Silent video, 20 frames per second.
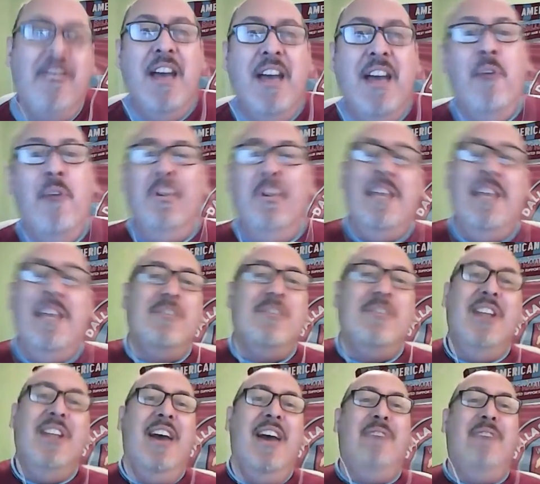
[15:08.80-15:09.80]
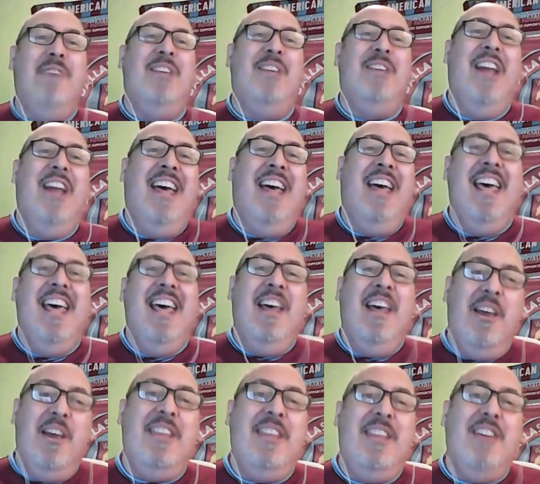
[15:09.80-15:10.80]
Well, it was a night.
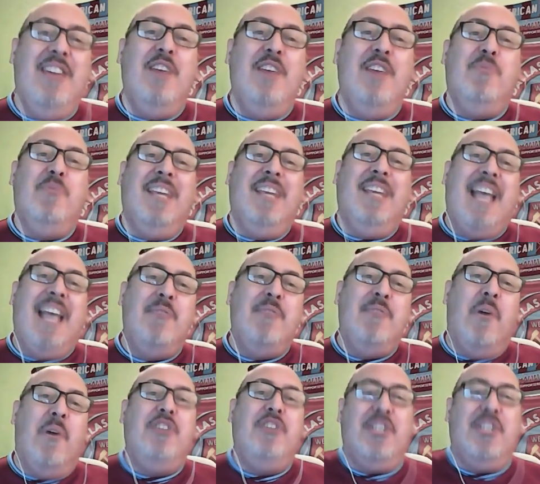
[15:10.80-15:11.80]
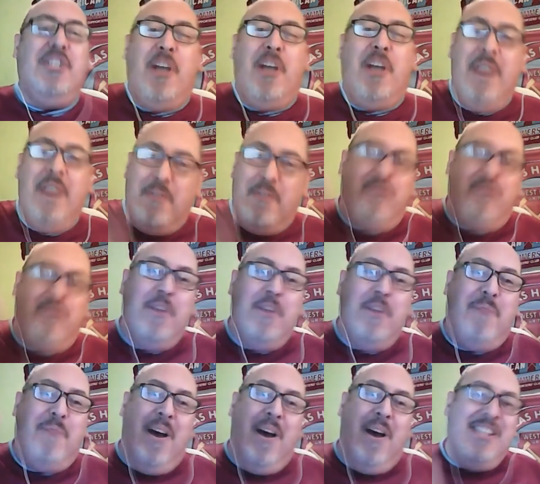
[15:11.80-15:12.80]
Those were the games where I'd just go and have a few
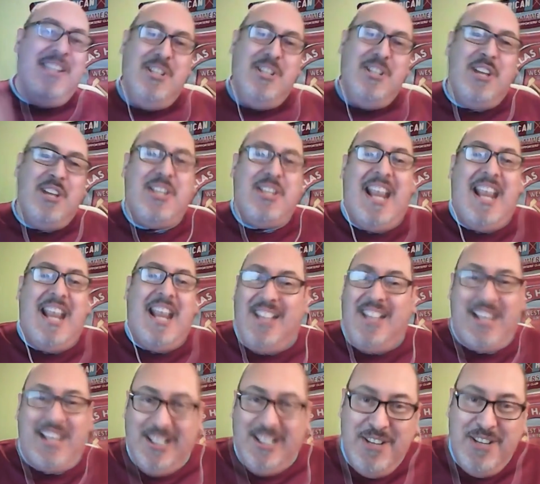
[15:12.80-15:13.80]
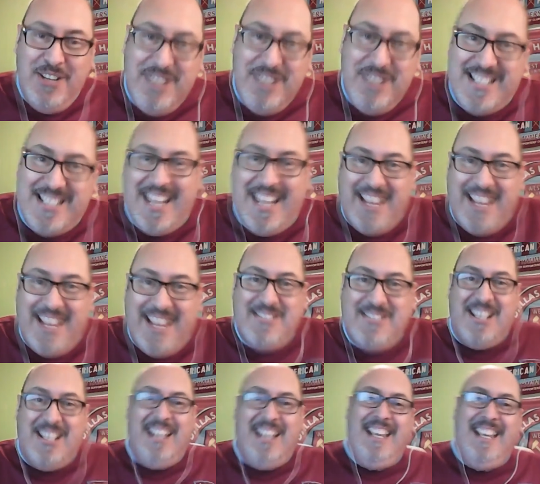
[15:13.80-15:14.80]
pints and just act like a lunatic. It was
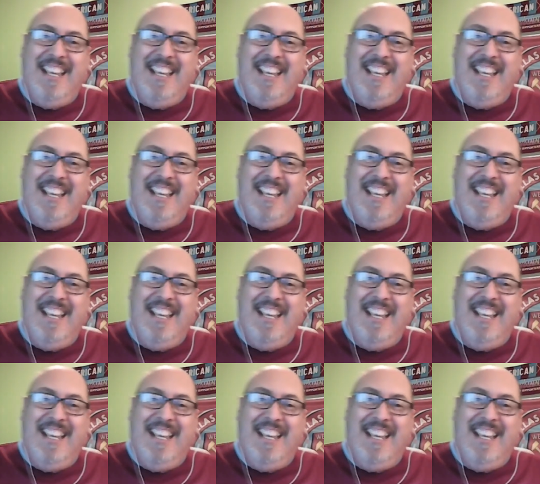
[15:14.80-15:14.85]
like...